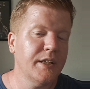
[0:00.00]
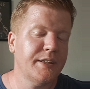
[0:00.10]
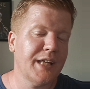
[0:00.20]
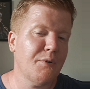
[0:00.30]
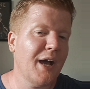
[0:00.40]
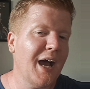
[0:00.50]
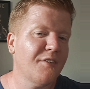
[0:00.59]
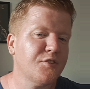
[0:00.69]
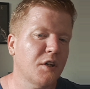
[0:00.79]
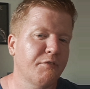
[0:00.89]
Then we
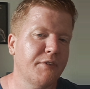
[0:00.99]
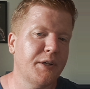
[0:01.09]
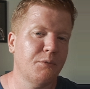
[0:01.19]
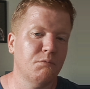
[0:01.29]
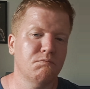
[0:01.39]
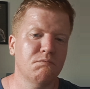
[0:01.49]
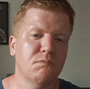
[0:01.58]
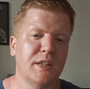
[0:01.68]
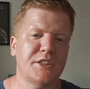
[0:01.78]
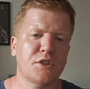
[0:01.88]
have something
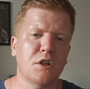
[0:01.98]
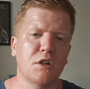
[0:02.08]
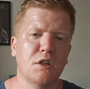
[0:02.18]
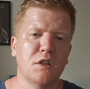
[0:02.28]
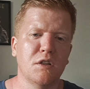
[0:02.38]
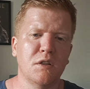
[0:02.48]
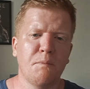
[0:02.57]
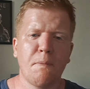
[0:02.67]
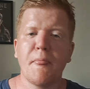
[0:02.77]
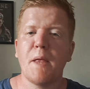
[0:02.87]
let's call
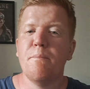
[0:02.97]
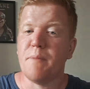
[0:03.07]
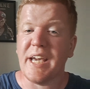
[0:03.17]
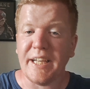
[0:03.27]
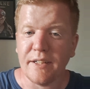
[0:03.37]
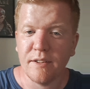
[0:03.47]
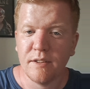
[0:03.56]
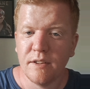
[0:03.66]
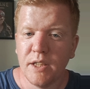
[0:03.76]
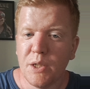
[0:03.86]
mean,
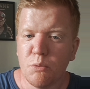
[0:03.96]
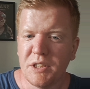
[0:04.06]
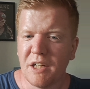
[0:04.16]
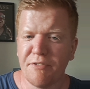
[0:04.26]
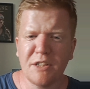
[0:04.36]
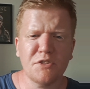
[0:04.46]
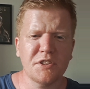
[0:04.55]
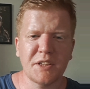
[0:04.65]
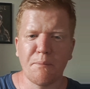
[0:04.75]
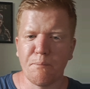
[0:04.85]
which I think also
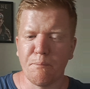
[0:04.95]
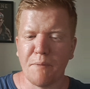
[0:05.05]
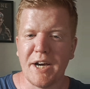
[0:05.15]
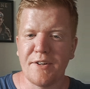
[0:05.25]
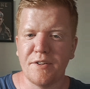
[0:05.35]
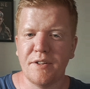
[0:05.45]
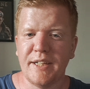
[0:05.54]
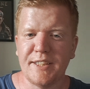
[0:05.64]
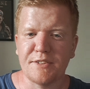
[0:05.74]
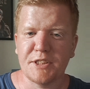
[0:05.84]
is a minor
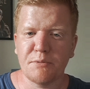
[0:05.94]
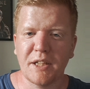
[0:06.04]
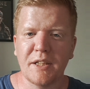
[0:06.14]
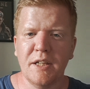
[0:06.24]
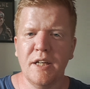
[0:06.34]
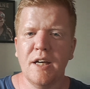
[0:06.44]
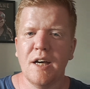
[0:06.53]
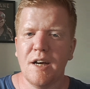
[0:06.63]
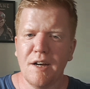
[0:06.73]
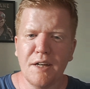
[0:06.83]
hindrance. Like,
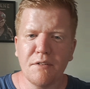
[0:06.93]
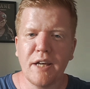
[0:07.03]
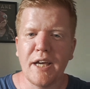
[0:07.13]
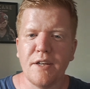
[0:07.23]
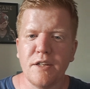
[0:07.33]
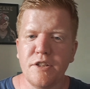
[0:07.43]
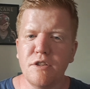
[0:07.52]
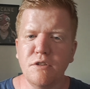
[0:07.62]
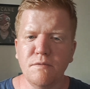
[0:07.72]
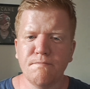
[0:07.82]
okay,
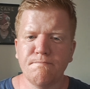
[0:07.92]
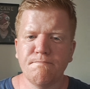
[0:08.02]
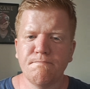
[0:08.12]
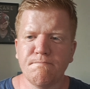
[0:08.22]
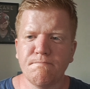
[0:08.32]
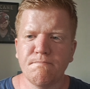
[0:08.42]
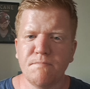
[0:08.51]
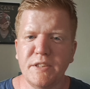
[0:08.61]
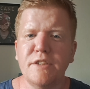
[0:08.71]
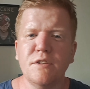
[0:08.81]
you
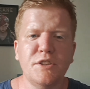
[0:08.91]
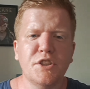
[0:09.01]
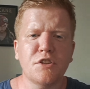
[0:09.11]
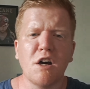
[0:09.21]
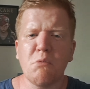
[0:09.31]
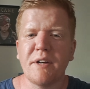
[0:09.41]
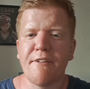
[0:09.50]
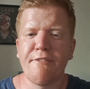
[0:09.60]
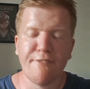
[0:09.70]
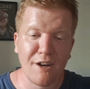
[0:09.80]
talk with a
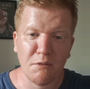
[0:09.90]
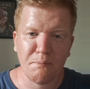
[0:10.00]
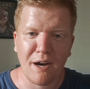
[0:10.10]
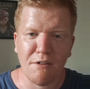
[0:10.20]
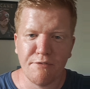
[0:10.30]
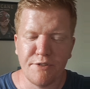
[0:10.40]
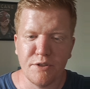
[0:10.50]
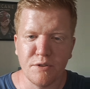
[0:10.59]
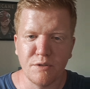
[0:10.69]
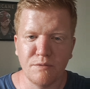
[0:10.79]
foul mouth,
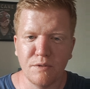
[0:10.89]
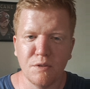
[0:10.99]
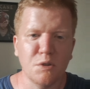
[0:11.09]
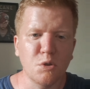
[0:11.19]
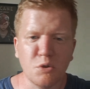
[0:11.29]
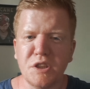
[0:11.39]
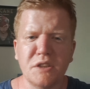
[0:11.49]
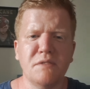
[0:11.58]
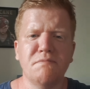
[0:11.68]
you look